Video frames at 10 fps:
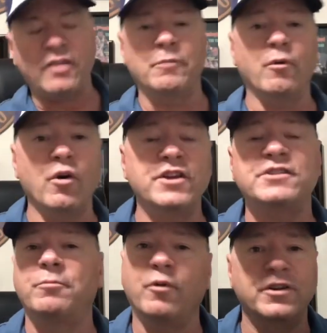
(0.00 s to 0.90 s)

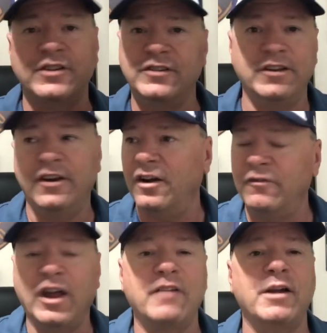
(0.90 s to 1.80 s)
Boys. The Boys is,
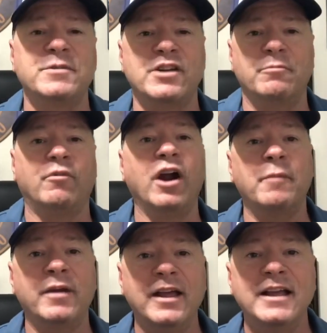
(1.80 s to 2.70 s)
if you have Amazon
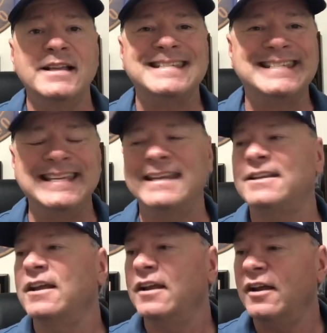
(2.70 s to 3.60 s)
Prime, see
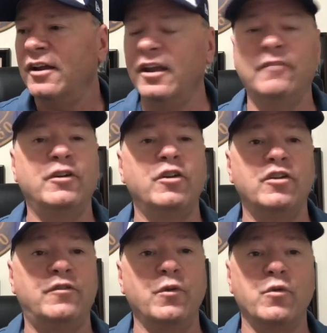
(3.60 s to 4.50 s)
it. If you
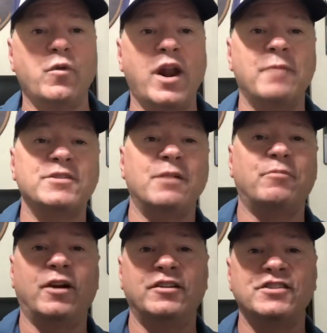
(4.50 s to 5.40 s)
just want Amazon
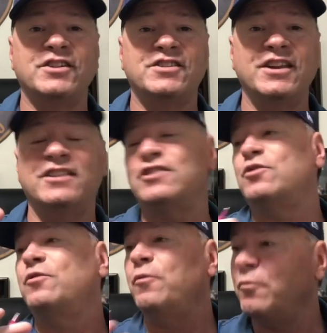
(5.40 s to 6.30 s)
Prime, just to see it,
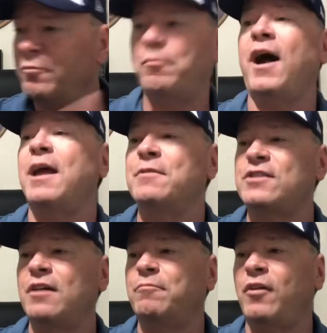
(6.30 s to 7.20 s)
just buy
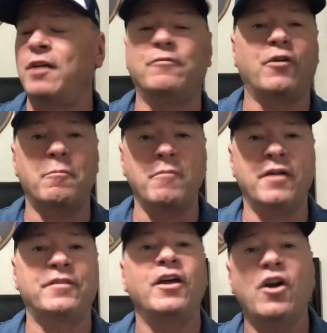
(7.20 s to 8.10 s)
Amazon Prime for a
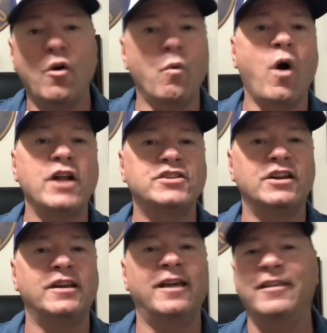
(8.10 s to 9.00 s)
month, watch
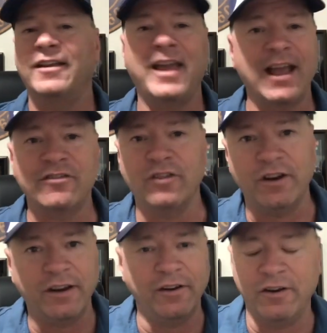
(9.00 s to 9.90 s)
it, and then cancel
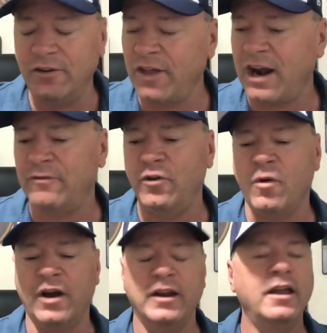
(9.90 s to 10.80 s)
it. You can do that if you
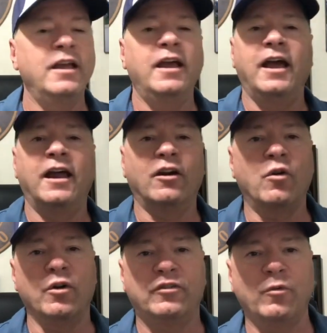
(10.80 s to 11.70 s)
want. And, of
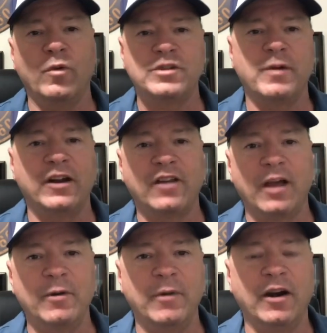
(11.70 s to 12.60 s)
course, Once Upon a
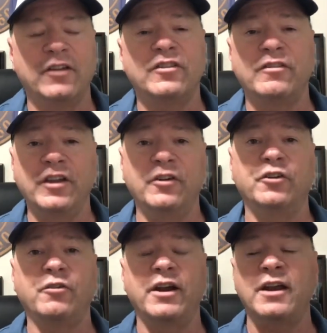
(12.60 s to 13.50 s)
Time in America is in
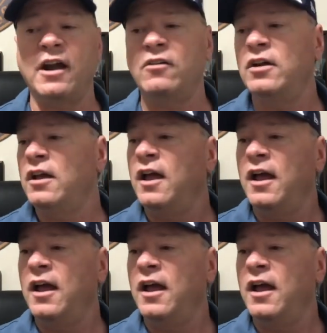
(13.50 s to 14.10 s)
theaters right now.